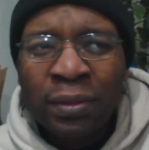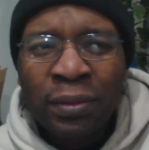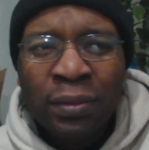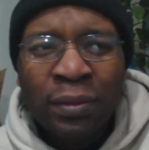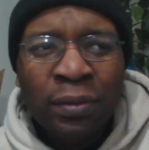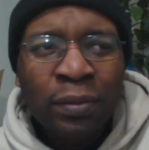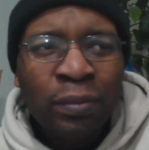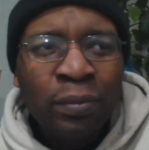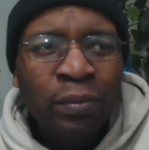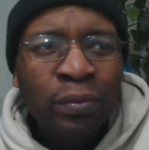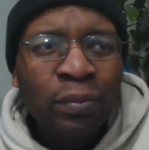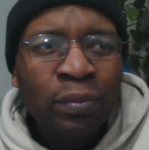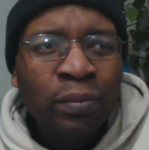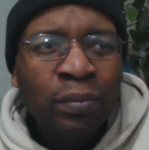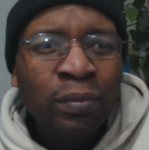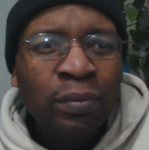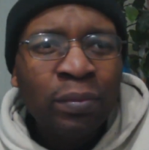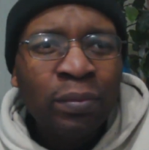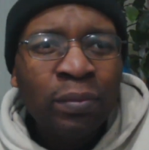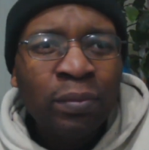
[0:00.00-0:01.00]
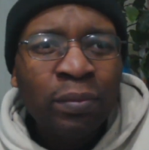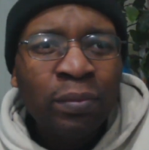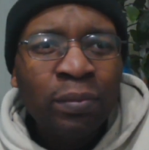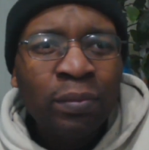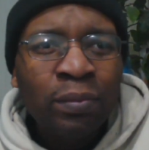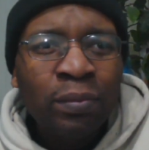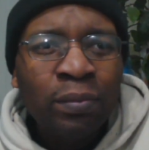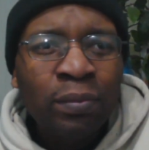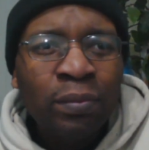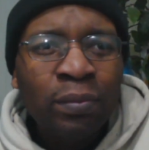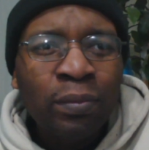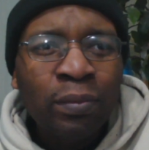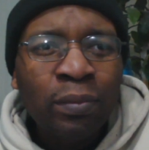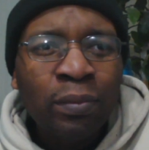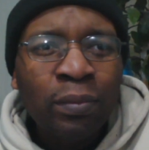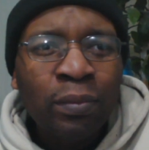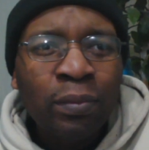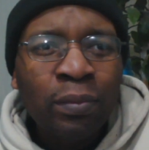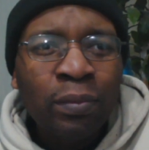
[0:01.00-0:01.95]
Nobody speaks.